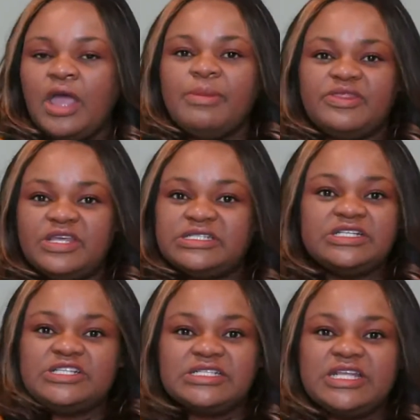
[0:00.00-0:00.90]
But this
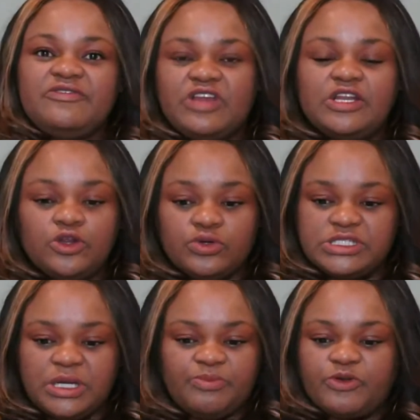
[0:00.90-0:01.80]
is just even a little
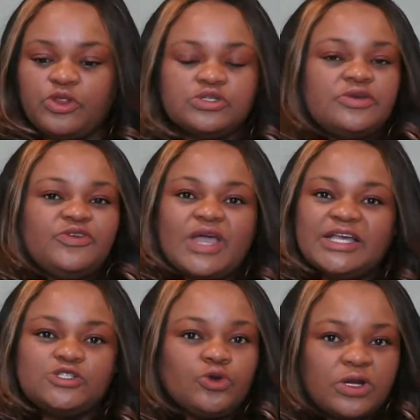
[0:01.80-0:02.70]
tip for those of you
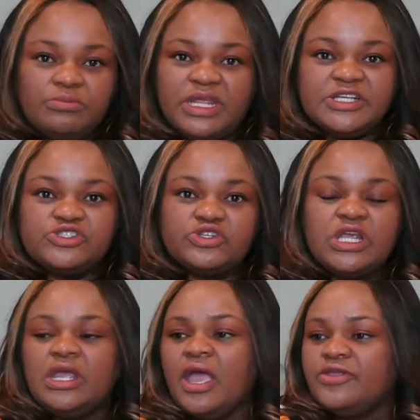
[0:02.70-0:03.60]
guys who are in
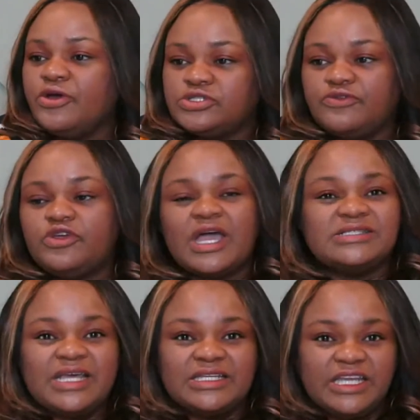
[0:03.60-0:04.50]
ministry, those of you
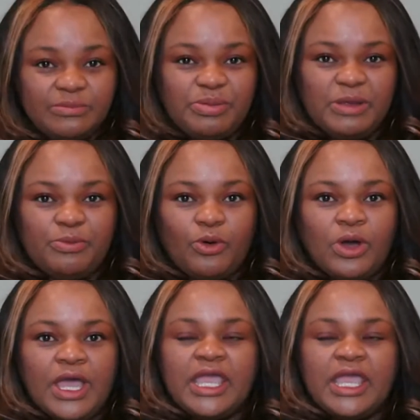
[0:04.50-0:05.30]
guys that lead people.